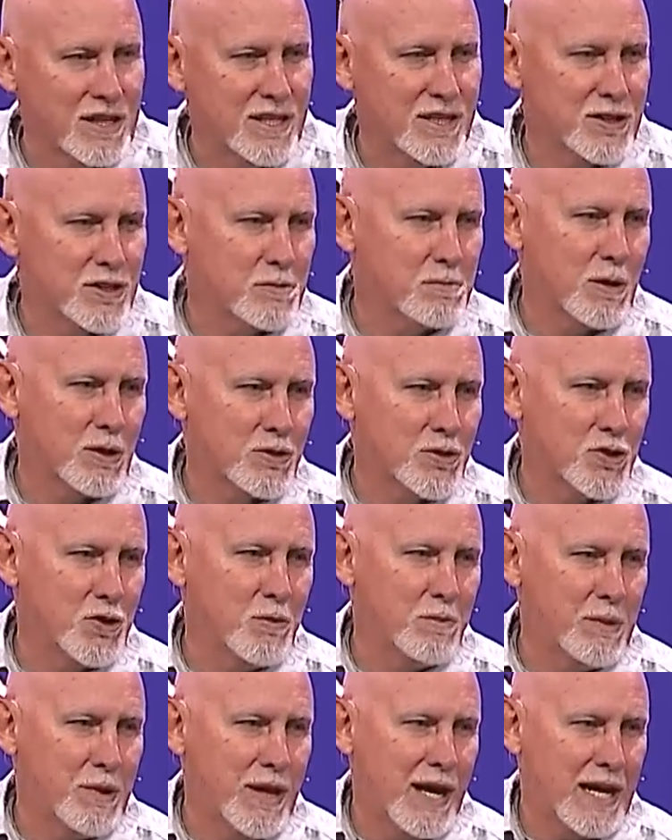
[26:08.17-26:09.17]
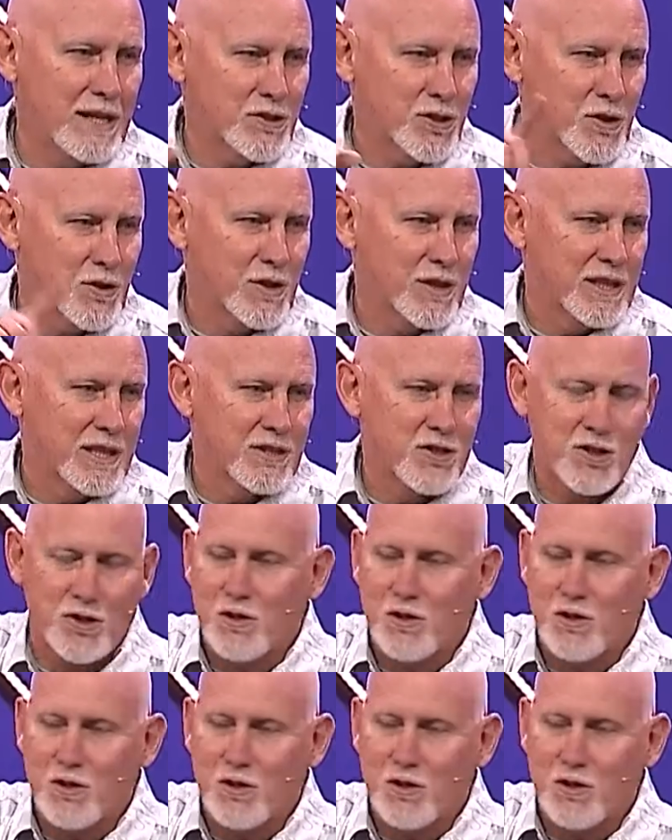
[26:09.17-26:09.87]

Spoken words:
that he has both supernaturally and